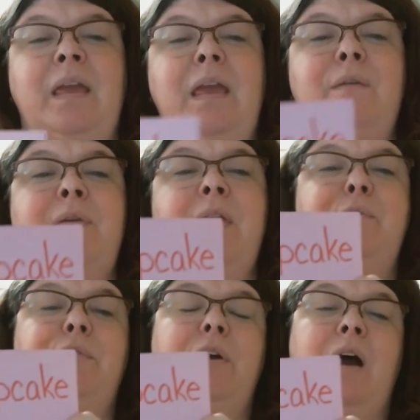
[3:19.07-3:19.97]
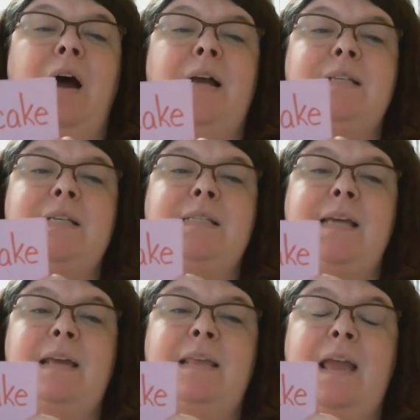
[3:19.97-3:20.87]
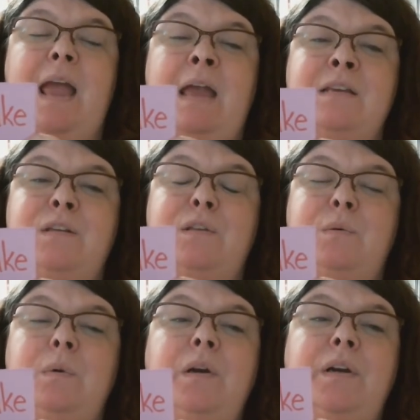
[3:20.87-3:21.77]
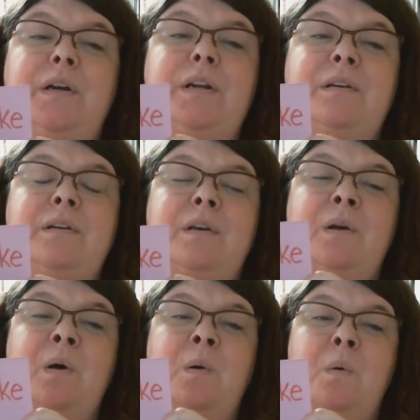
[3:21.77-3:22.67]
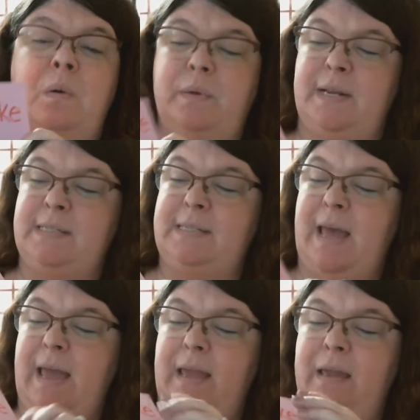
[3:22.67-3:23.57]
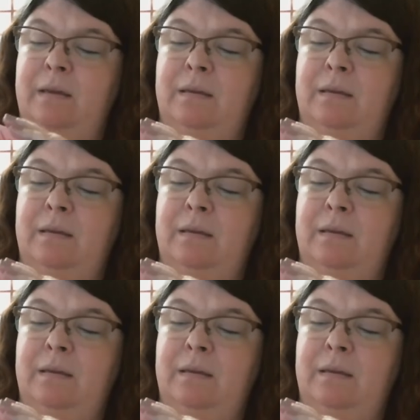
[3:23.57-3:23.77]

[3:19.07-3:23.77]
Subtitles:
If he forgot to say the end of the word, what would he say?